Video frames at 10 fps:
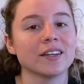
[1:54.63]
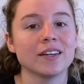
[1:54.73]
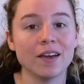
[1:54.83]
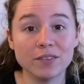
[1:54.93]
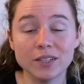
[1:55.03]

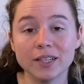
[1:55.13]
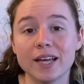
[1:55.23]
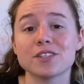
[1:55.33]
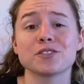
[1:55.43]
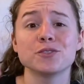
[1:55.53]

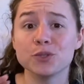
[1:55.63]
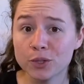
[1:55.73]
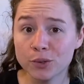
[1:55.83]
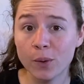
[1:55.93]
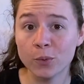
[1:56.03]
Nevertheless, do
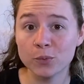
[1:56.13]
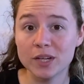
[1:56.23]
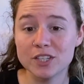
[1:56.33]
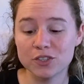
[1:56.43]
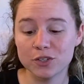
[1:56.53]
your own
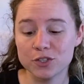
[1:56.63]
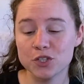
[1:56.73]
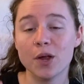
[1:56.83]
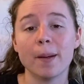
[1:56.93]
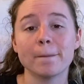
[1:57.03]

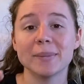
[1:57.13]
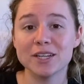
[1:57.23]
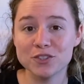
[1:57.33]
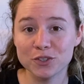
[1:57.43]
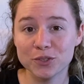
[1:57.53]
research. Make
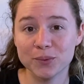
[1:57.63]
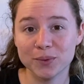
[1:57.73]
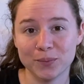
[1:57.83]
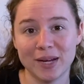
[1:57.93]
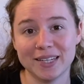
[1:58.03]
sure you're doing
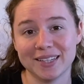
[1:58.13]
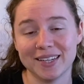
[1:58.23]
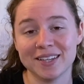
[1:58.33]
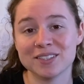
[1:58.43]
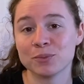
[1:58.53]
the right
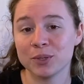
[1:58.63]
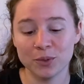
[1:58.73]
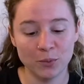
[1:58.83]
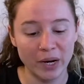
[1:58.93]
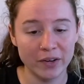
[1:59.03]
things when
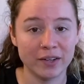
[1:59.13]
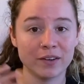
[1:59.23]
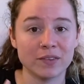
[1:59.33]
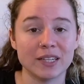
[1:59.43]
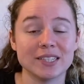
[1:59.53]
you're wiring
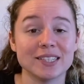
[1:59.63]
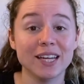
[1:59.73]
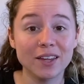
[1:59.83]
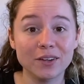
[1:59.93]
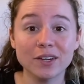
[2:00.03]
everything
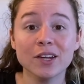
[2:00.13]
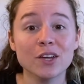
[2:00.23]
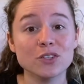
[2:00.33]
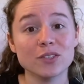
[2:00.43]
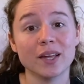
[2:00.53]
together
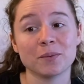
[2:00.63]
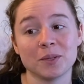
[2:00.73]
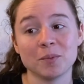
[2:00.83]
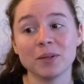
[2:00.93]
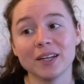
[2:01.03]
so that when
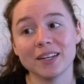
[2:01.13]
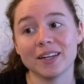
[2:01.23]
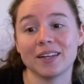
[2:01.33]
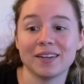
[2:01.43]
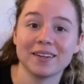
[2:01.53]
you plug it
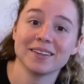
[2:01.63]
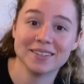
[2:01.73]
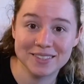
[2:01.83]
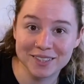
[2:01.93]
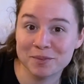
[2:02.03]
in, it
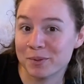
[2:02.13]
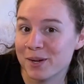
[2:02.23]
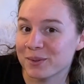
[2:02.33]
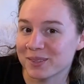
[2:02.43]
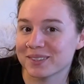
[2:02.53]
doesn't explode,